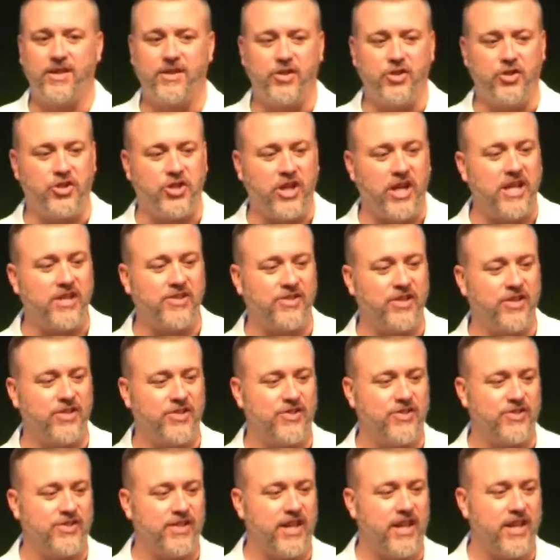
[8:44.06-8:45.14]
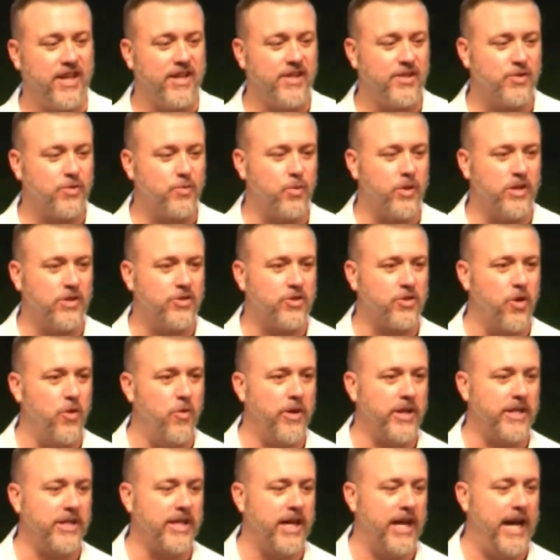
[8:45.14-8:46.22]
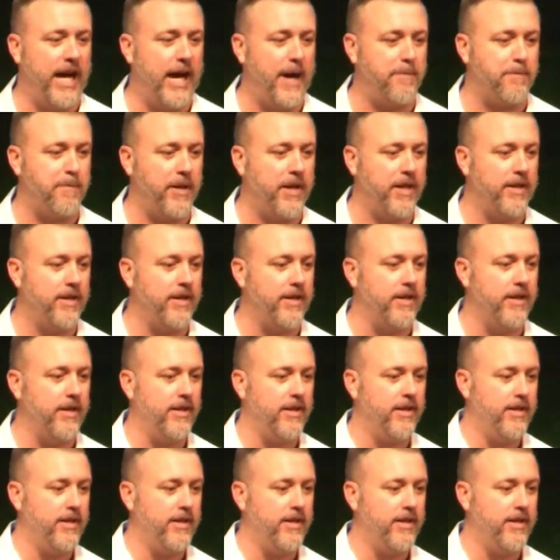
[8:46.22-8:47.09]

Jesus sees what's going to happen